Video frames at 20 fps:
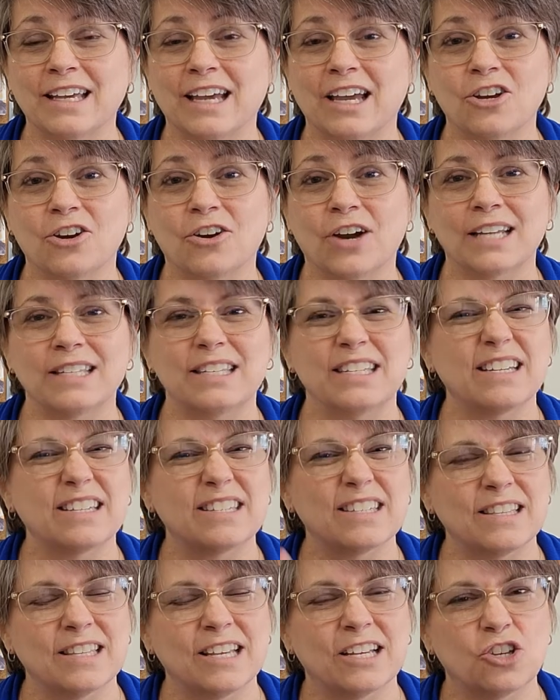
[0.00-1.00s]
get your
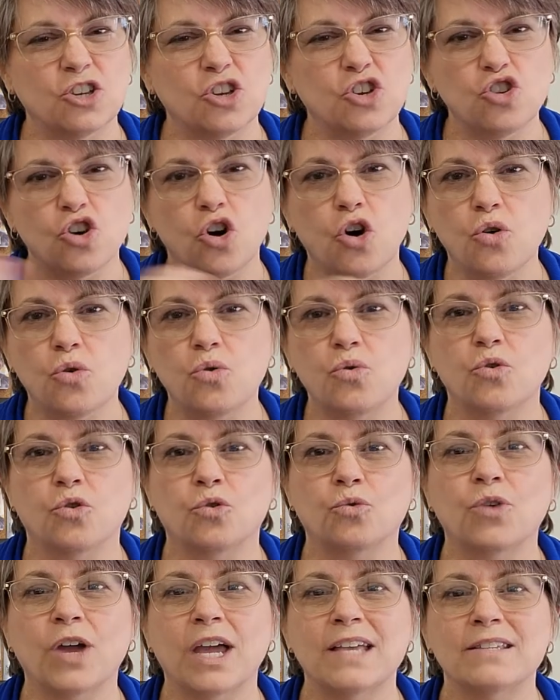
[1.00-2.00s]
ideas, and then go
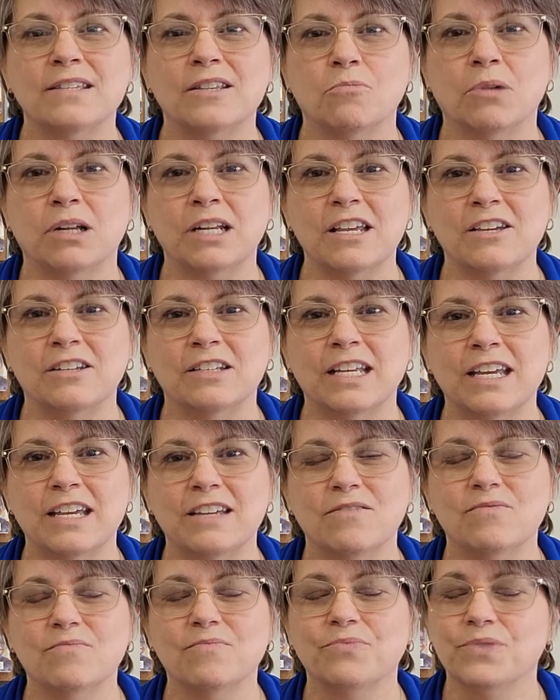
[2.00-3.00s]
raise the money you
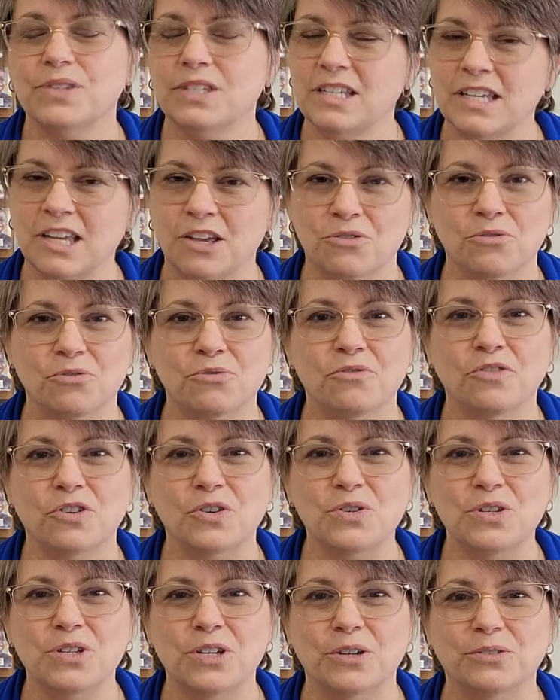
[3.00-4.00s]
need to get through the
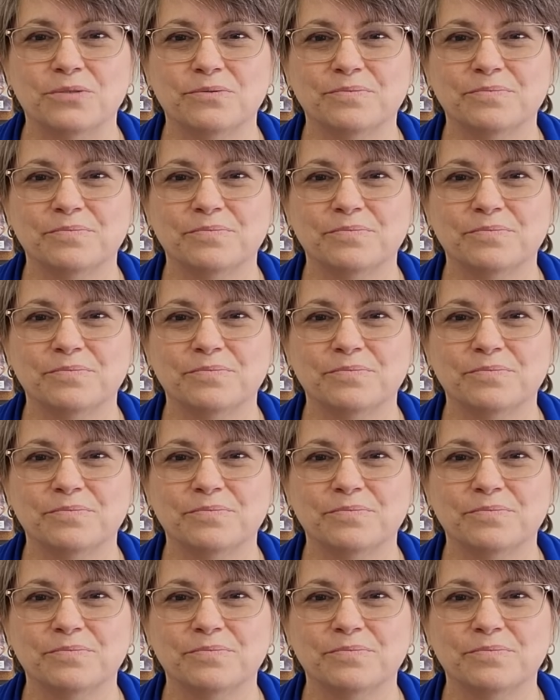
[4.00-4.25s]
first year.